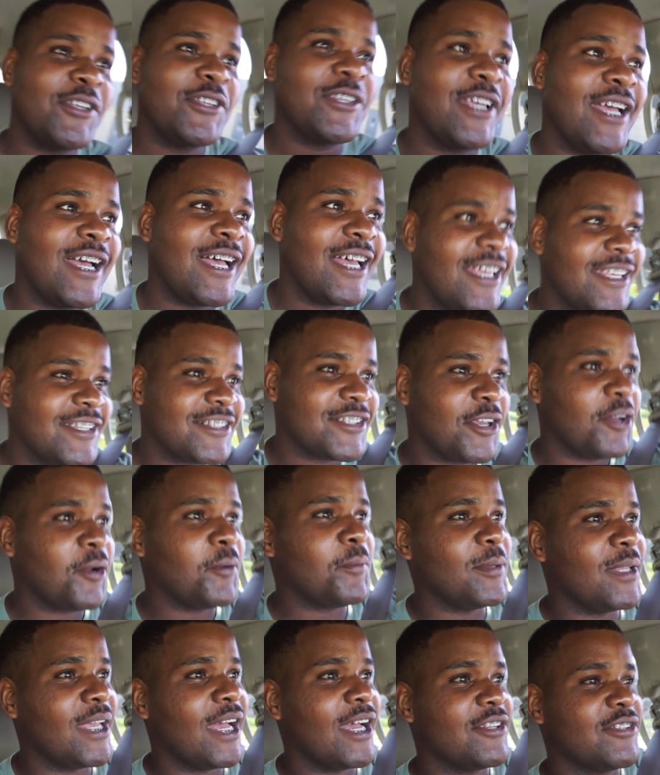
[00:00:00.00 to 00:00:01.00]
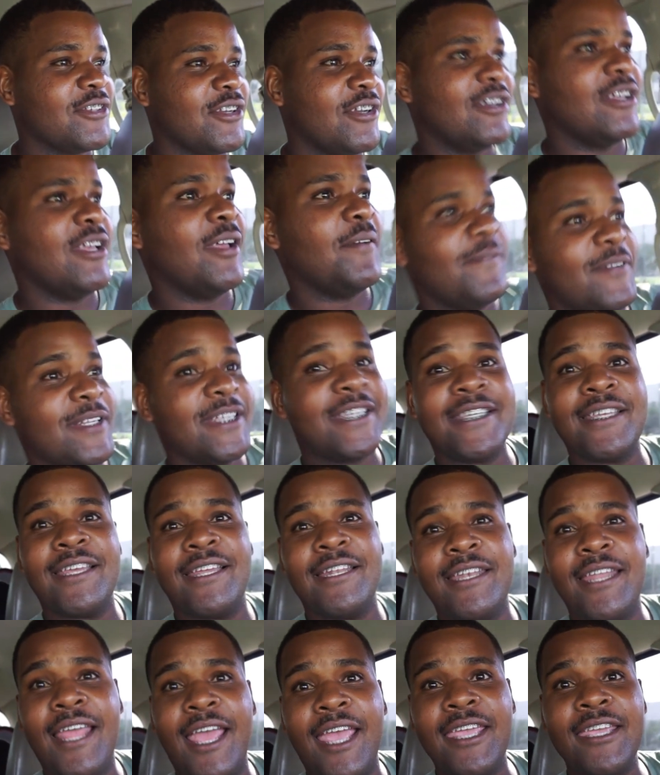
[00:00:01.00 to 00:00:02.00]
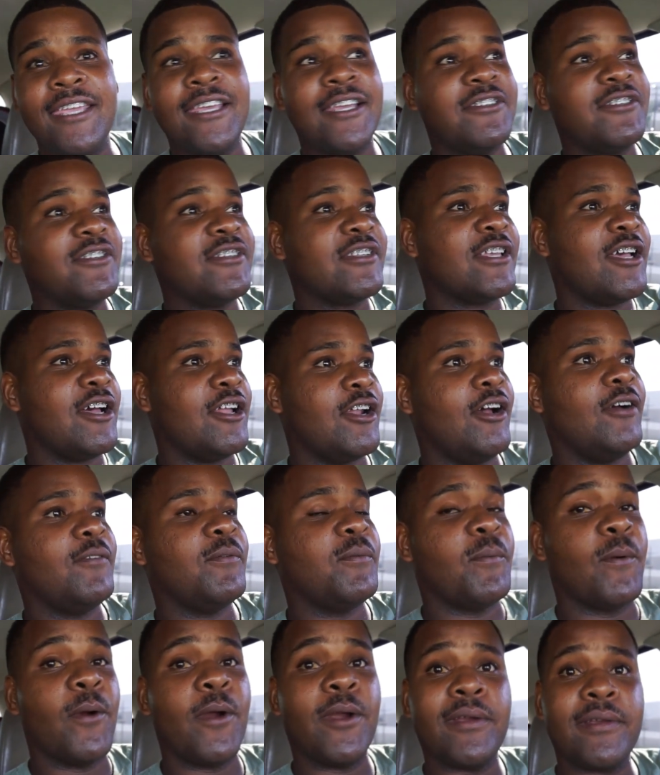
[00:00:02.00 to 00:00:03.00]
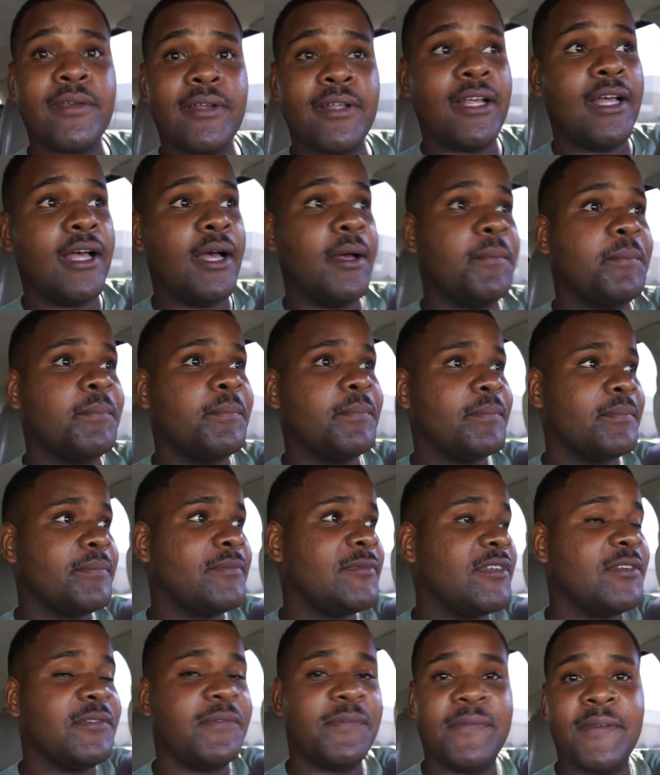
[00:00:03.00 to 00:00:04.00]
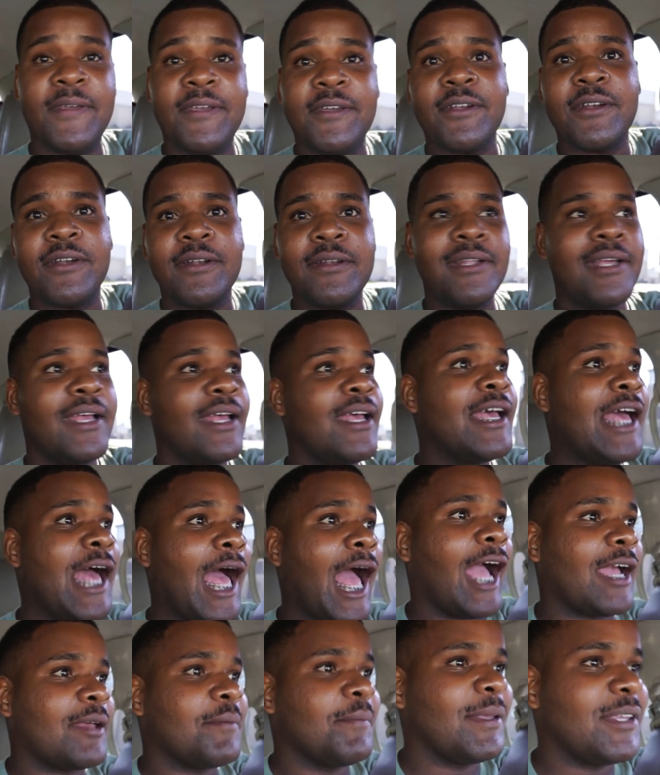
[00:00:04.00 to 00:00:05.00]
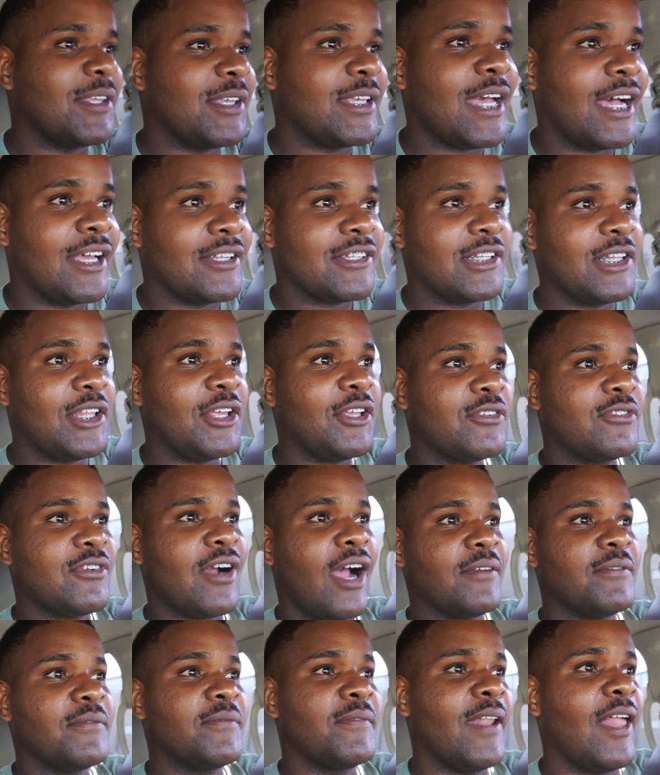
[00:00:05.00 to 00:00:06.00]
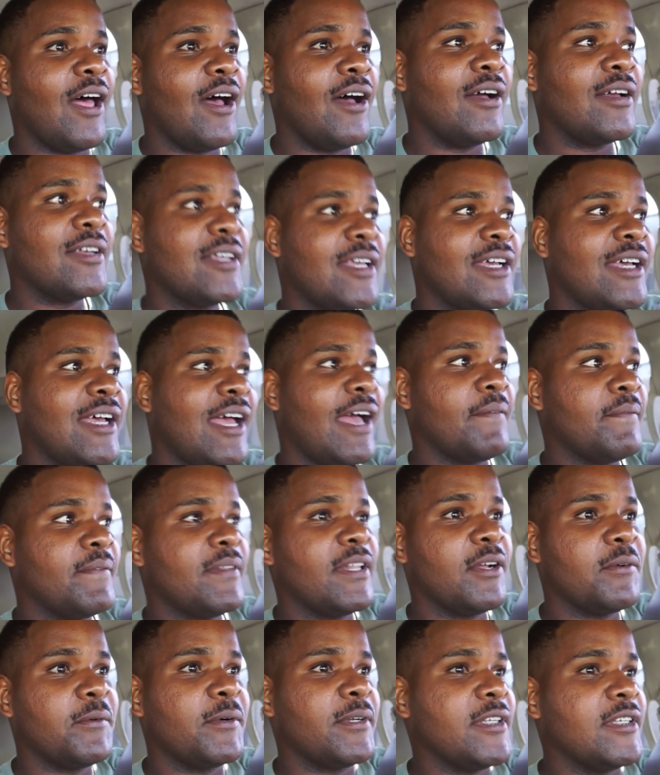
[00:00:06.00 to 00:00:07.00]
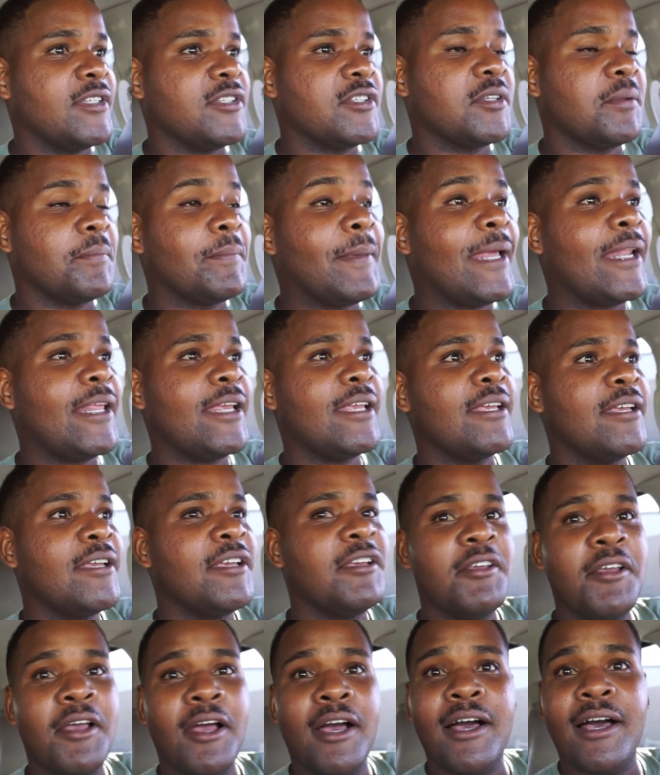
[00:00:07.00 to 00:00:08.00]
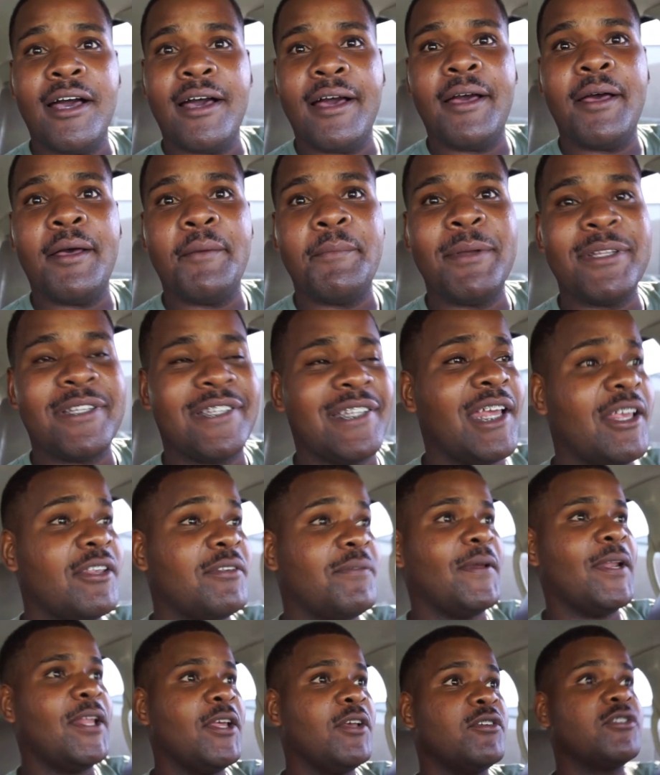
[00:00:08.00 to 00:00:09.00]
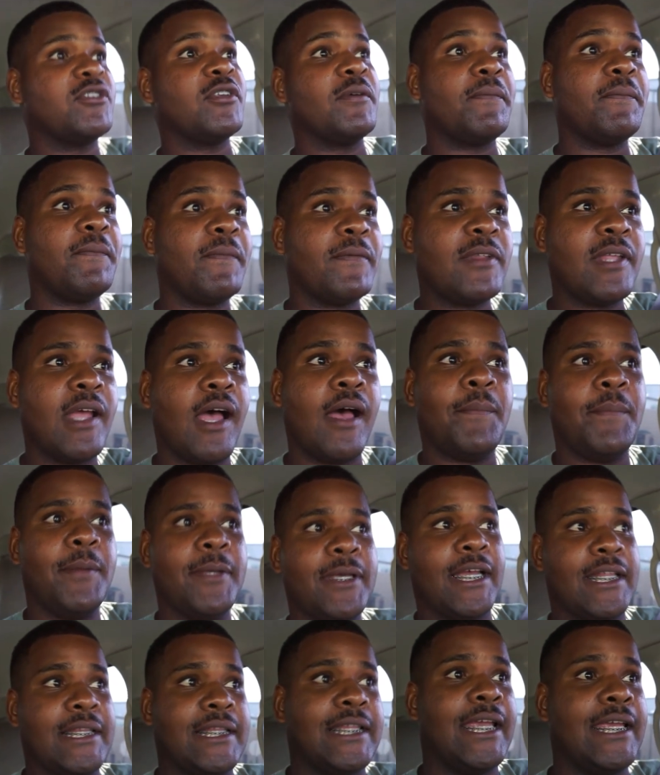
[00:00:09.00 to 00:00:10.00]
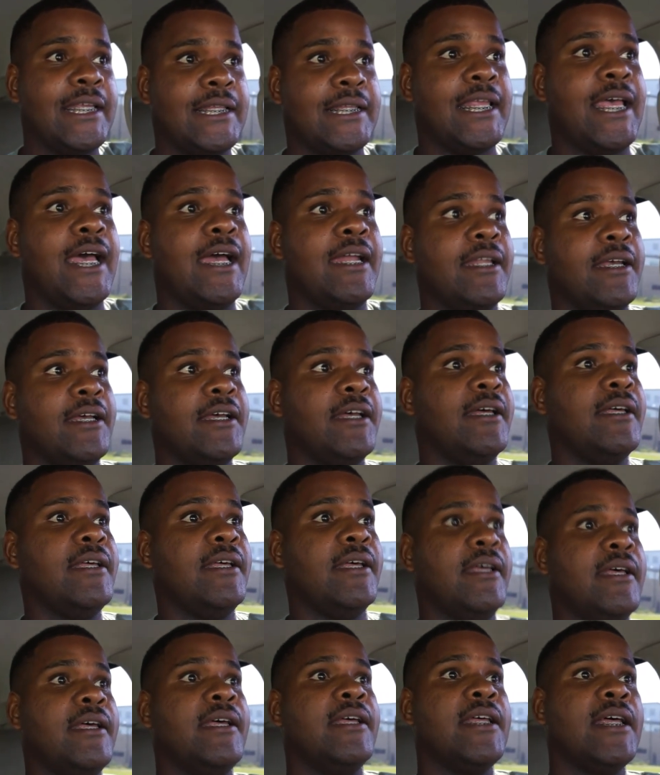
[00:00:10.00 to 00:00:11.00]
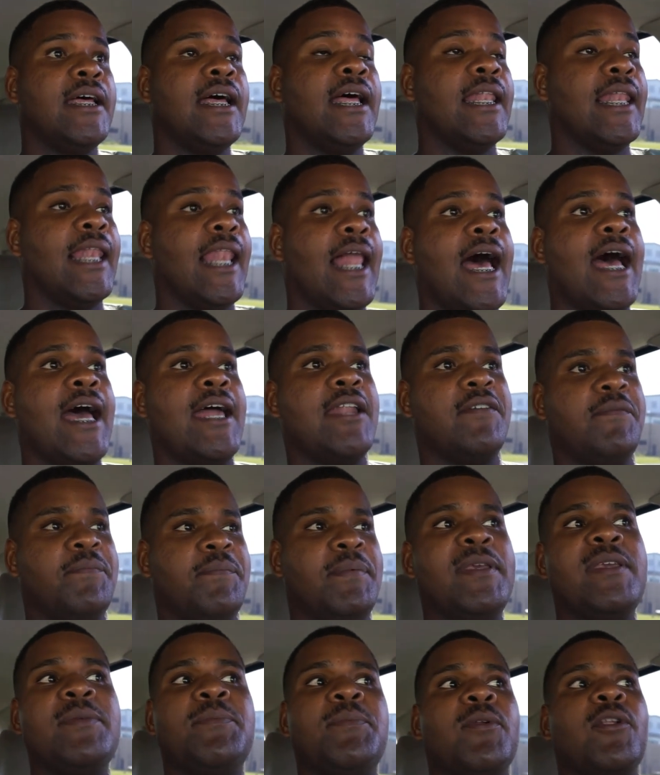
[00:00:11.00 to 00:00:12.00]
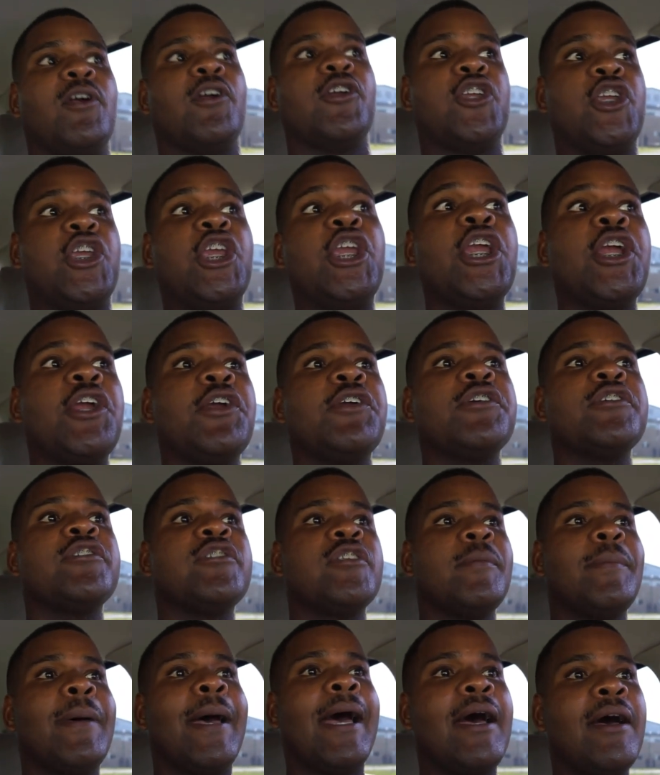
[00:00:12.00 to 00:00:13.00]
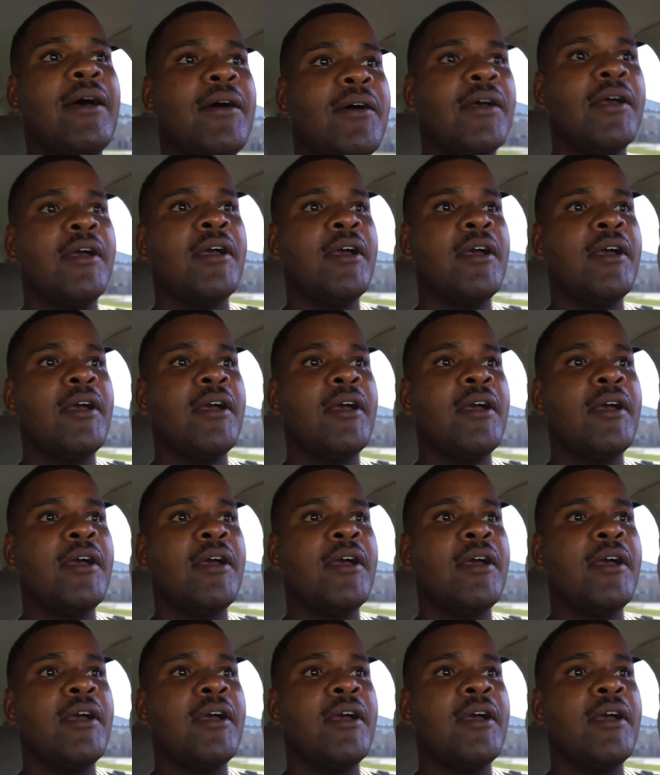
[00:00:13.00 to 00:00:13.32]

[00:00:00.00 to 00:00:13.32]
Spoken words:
you guys? I hope you guys are all having a good day. I just got off work. Just figured I can make you guys a little driving vlog. I haven't done one of these in a minute. But today's video is a topic I think that a lot of people are curious about,